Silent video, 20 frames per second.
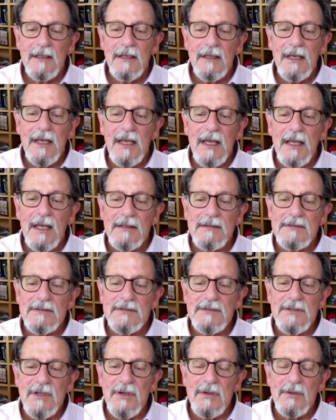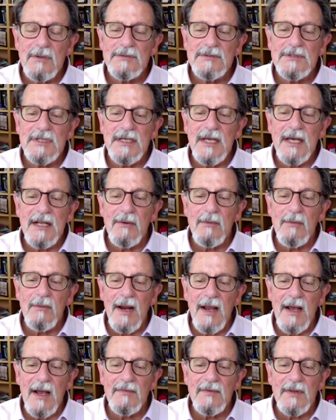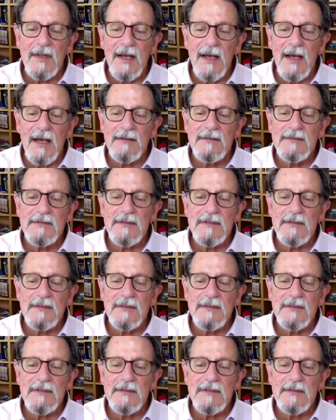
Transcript: And so to get around that,